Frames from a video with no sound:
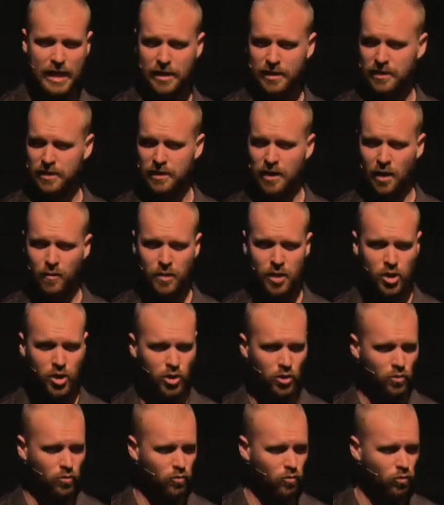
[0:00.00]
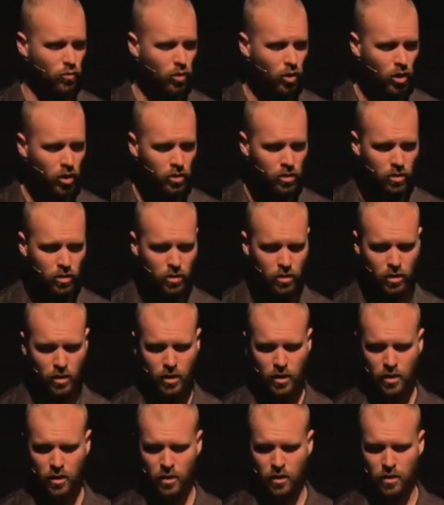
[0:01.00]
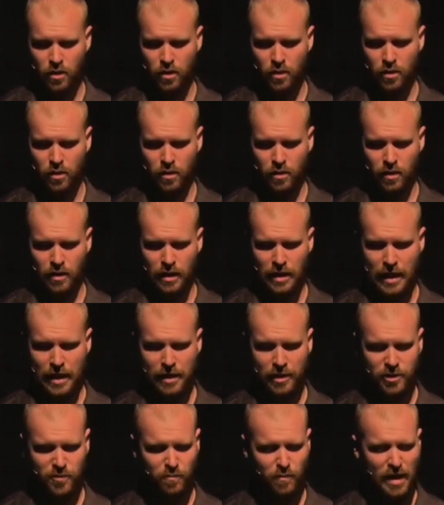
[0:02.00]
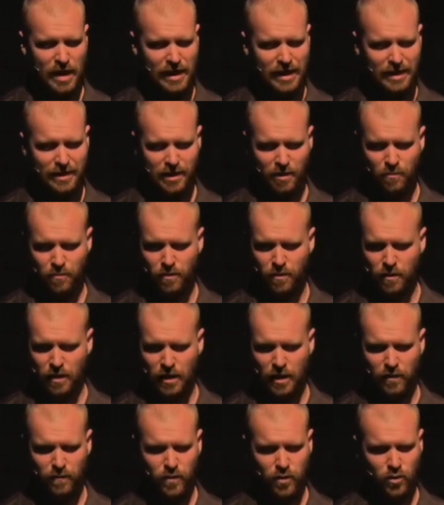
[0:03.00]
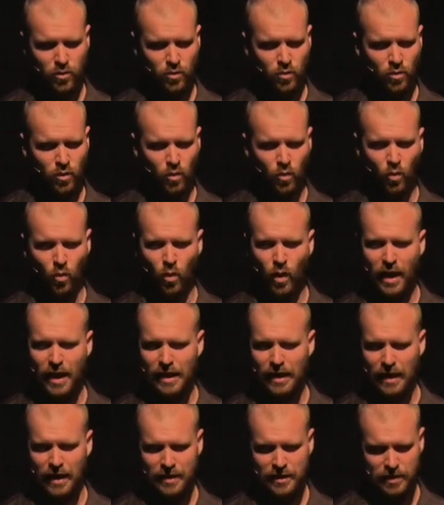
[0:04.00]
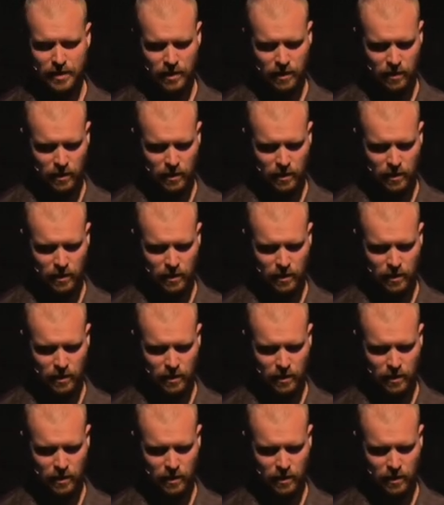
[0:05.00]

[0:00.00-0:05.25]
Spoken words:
is numbing Your worth, and is making them think of You way less than